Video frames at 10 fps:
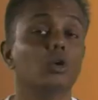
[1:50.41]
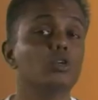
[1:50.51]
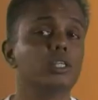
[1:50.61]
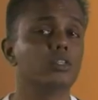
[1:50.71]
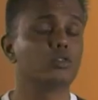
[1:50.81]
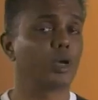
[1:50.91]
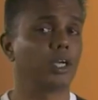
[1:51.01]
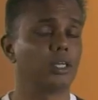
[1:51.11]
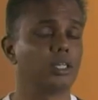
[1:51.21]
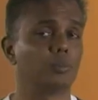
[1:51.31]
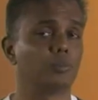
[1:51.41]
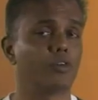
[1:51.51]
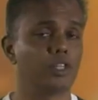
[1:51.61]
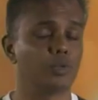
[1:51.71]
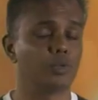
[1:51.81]
Who says Wenger doesn't
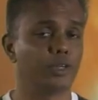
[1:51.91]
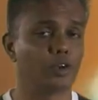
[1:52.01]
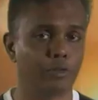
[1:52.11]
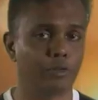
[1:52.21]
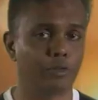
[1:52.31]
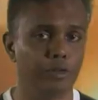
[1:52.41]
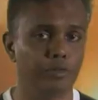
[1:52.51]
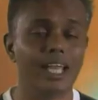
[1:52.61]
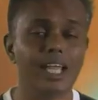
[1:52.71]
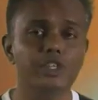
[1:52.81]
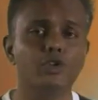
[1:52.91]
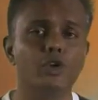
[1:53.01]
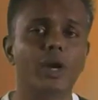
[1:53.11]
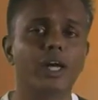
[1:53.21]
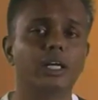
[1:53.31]
provide us with comic relief? Let's just
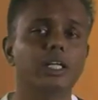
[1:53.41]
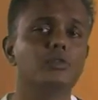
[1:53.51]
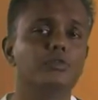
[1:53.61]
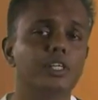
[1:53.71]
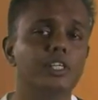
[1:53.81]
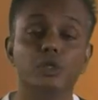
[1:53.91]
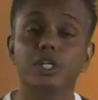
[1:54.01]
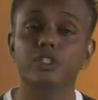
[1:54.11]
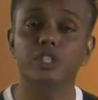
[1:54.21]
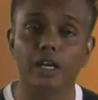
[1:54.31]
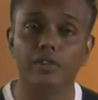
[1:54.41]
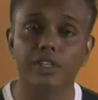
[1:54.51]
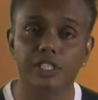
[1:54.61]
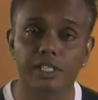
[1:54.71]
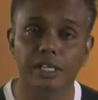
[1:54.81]
rewind a little further to the start of
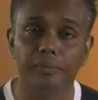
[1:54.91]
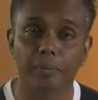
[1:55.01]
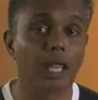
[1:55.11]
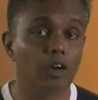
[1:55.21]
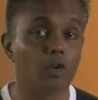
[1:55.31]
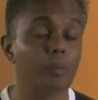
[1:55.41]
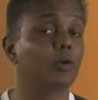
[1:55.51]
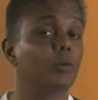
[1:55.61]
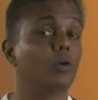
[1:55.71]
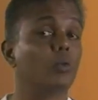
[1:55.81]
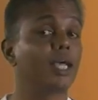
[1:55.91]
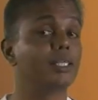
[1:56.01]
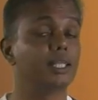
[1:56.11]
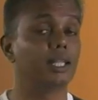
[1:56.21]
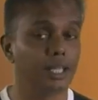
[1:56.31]
the season. Remember when
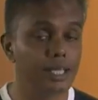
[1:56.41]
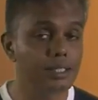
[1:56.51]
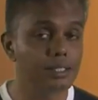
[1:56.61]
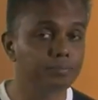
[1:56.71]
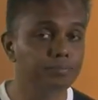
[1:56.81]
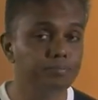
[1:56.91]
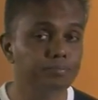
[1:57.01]
Wenger said this?